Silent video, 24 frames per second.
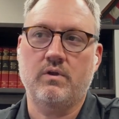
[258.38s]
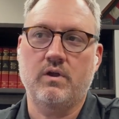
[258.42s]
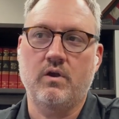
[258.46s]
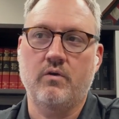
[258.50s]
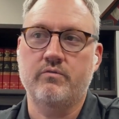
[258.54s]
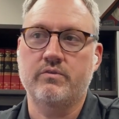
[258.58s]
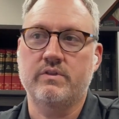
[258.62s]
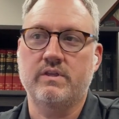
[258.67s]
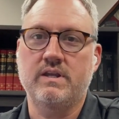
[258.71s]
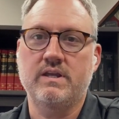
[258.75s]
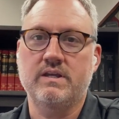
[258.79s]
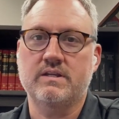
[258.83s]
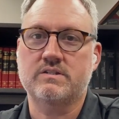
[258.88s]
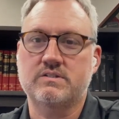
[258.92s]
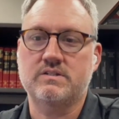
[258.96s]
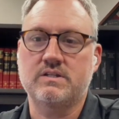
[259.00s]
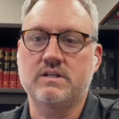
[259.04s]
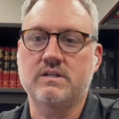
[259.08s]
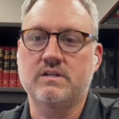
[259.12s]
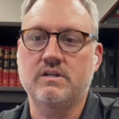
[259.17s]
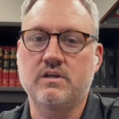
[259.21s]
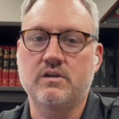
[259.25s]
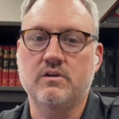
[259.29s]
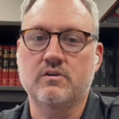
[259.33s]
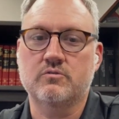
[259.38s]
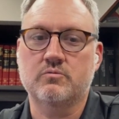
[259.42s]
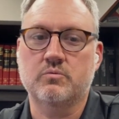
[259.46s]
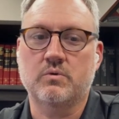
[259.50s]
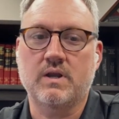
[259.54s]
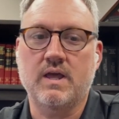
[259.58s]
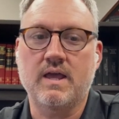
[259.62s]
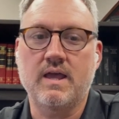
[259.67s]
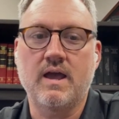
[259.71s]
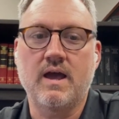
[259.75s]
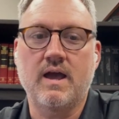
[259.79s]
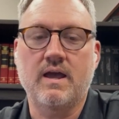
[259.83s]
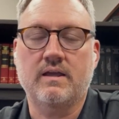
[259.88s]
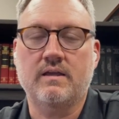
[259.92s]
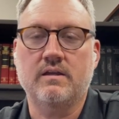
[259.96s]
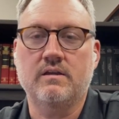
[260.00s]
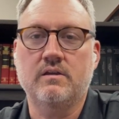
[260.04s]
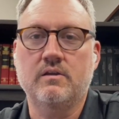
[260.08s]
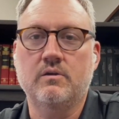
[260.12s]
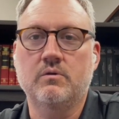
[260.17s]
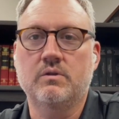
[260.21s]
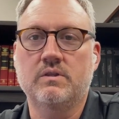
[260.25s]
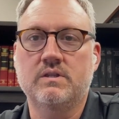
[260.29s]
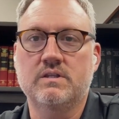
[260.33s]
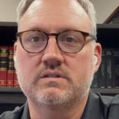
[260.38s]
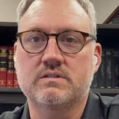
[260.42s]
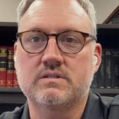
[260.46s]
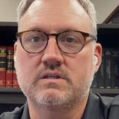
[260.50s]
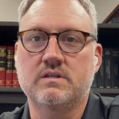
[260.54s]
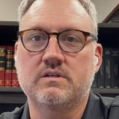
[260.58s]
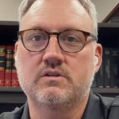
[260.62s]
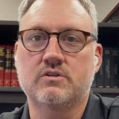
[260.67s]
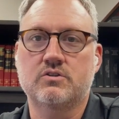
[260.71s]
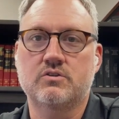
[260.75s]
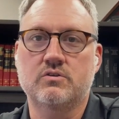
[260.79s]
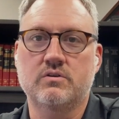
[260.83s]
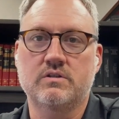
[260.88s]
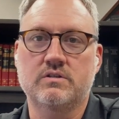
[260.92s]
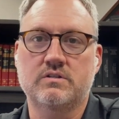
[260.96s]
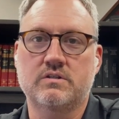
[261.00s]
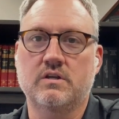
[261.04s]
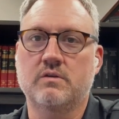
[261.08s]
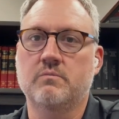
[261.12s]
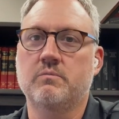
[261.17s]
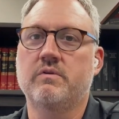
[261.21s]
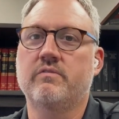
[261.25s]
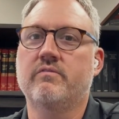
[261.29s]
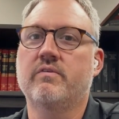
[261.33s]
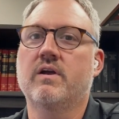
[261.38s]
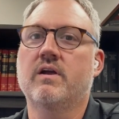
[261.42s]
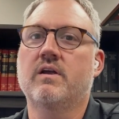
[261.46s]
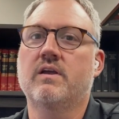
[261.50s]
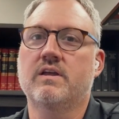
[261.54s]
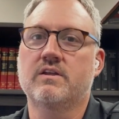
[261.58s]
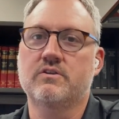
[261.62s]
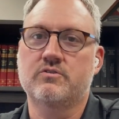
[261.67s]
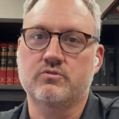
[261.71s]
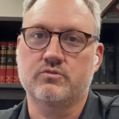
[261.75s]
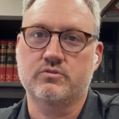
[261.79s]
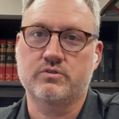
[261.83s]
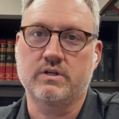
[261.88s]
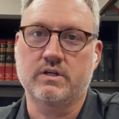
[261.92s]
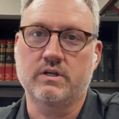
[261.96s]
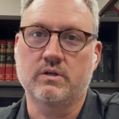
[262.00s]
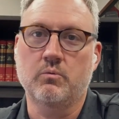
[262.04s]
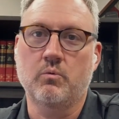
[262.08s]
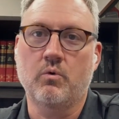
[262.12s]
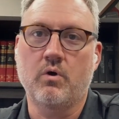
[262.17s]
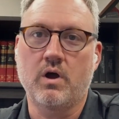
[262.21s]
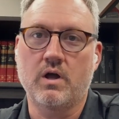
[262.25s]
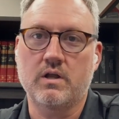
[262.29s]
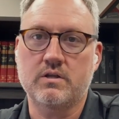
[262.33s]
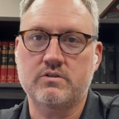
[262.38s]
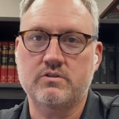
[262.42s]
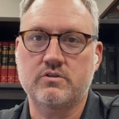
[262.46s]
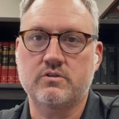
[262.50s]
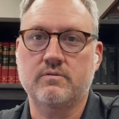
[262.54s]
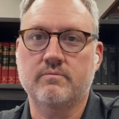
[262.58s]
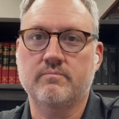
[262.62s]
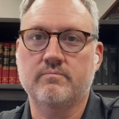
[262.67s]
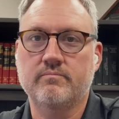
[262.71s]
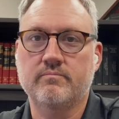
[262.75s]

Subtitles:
over the next 10 years, what AI can do in this industry is going to be very interesting to watch.